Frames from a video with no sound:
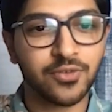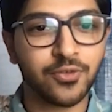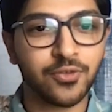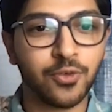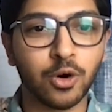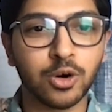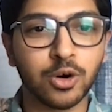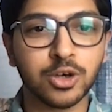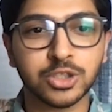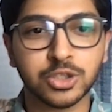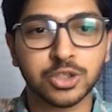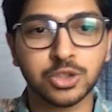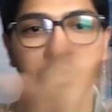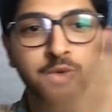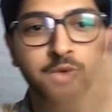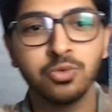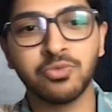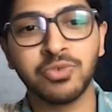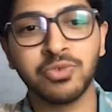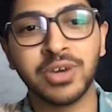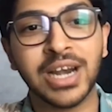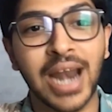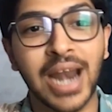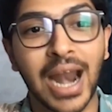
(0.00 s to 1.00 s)
folks you
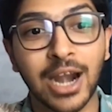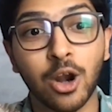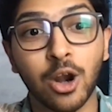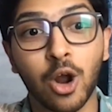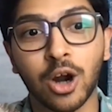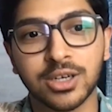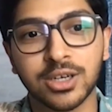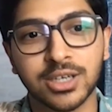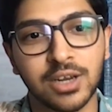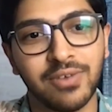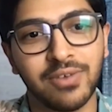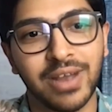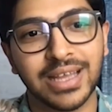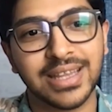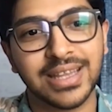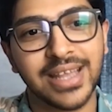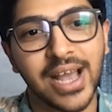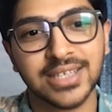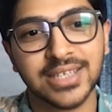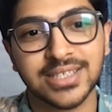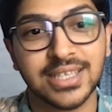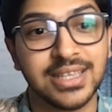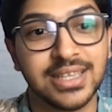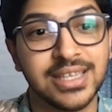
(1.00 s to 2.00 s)
did at Dr.
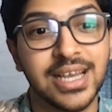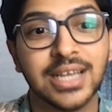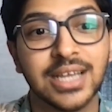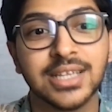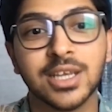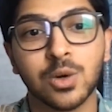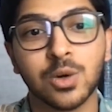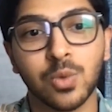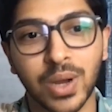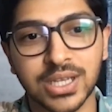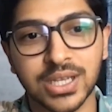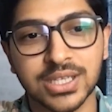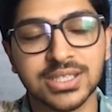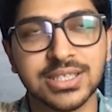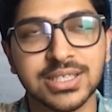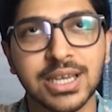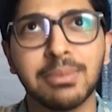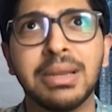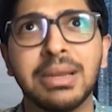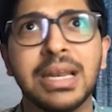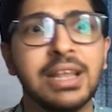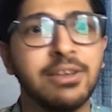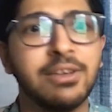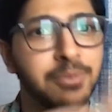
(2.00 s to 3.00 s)
Vaidya's and the other ones, I
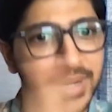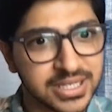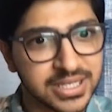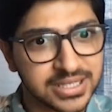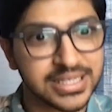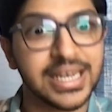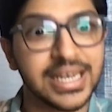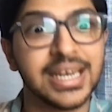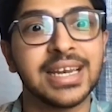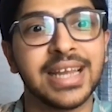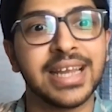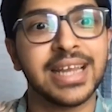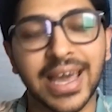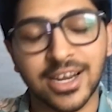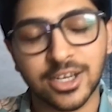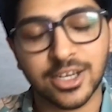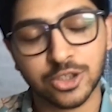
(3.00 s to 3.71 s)
believe, Pristine Care.